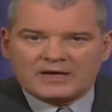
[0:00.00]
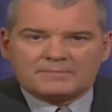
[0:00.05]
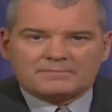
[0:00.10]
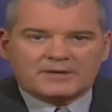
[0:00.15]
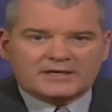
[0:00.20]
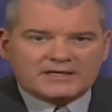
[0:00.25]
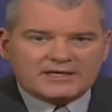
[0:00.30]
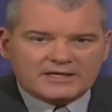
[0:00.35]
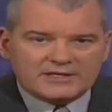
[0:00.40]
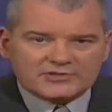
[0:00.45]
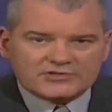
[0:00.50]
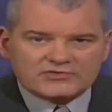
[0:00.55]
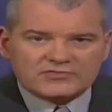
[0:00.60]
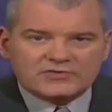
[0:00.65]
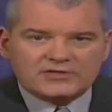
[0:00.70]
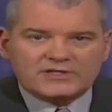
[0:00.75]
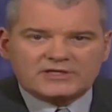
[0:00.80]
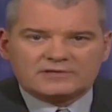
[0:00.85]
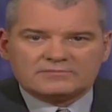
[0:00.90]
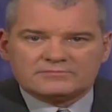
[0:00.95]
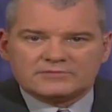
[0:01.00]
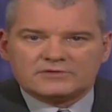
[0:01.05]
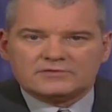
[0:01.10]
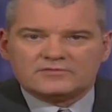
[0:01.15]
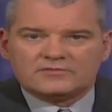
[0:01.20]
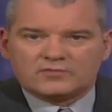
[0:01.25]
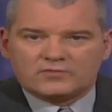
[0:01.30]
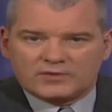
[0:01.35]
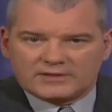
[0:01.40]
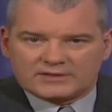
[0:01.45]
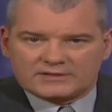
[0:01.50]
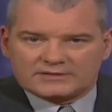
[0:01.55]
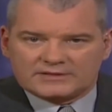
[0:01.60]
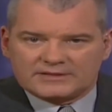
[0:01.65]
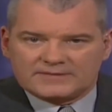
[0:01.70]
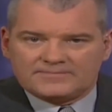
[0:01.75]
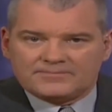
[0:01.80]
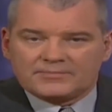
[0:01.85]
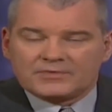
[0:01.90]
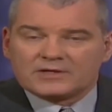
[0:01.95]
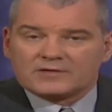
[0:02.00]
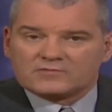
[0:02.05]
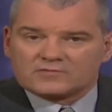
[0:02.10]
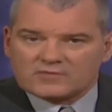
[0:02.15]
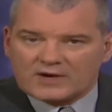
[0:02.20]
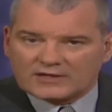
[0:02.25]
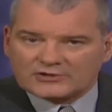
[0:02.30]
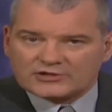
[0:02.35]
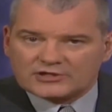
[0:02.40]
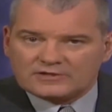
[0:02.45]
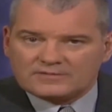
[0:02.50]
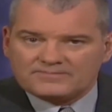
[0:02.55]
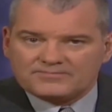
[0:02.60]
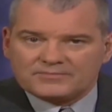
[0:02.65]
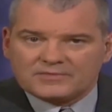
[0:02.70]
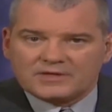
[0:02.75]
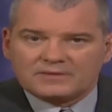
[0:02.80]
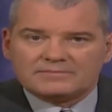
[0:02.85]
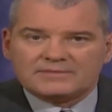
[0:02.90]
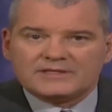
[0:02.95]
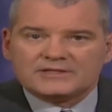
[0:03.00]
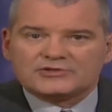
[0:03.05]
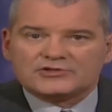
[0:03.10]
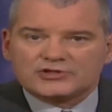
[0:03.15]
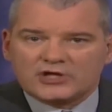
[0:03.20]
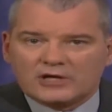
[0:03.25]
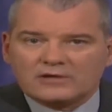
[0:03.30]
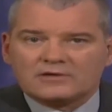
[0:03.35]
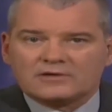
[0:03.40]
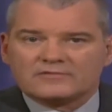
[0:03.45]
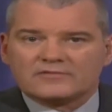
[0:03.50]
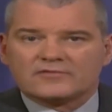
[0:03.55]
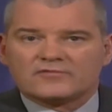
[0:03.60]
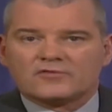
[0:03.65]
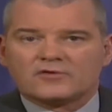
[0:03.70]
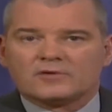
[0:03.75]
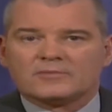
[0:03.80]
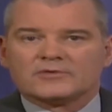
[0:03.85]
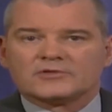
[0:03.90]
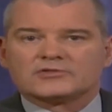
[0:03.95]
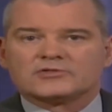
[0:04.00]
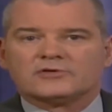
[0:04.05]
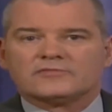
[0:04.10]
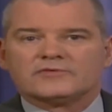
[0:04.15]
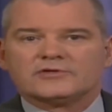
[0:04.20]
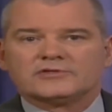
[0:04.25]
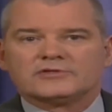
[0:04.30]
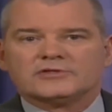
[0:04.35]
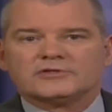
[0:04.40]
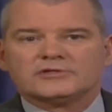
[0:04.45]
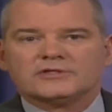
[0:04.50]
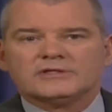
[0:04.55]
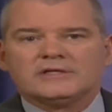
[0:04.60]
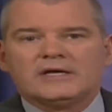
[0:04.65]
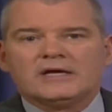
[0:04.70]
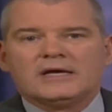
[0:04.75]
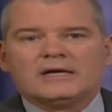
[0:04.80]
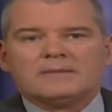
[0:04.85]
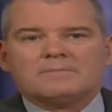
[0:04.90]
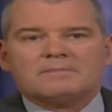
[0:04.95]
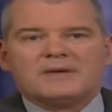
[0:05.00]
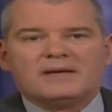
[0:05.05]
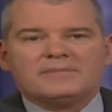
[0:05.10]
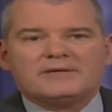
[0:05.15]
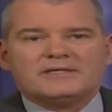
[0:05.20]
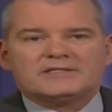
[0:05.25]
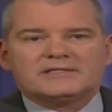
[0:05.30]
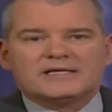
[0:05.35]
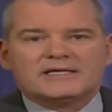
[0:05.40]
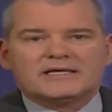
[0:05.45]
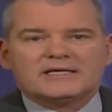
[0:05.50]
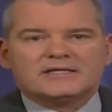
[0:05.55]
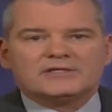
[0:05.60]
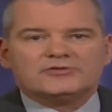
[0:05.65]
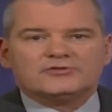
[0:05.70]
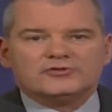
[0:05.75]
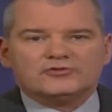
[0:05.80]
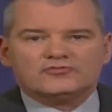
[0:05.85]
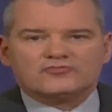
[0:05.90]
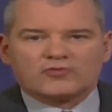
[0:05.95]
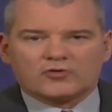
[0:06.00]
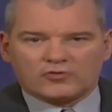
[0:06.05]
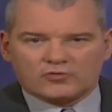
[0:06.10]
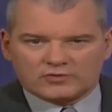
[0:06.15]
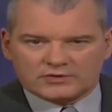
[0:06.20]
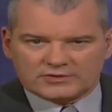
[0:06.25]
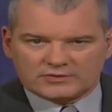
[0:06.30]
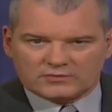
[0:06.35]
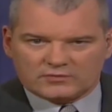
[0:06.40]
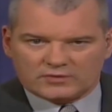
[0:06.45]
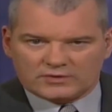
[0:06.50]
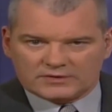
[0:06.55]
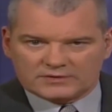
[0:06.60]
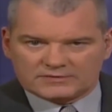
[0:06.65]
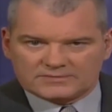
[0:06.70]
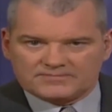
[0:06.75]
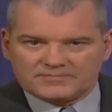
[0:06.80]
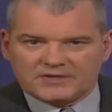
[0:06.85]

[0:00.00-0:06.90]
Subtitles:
But history can move quickly. Russia, a big chunk of the former Soviet Union, may be taking a new role in the world.